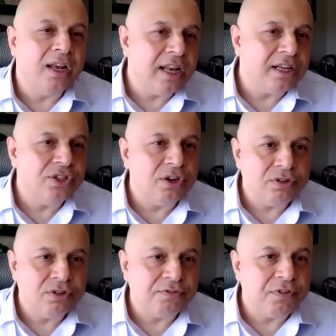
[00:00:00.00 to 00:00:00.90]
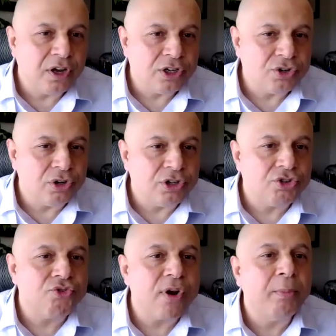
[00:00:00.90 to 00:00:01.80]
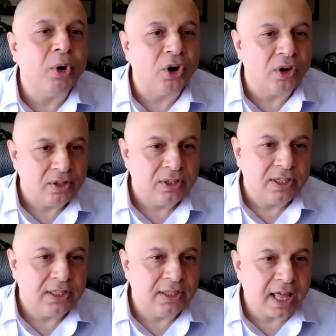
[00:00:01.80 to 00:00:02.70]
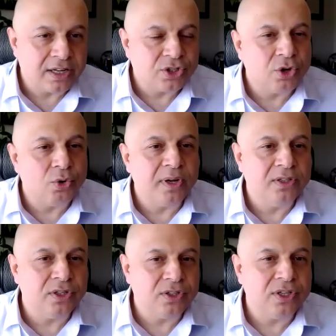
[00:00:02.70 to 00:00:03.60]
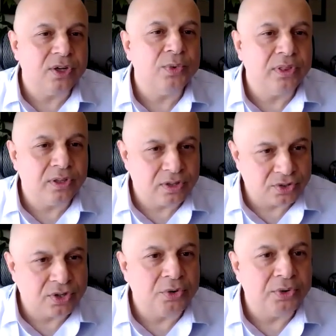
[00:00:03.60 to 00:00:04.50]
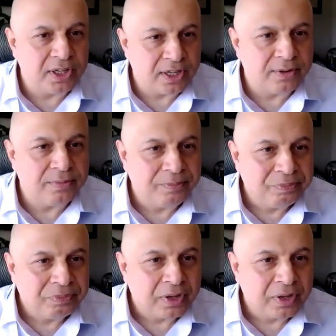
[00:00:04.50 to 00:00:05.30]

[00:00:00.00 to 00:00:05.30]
unless there is a functional tremor that is coexisting with the dystonia.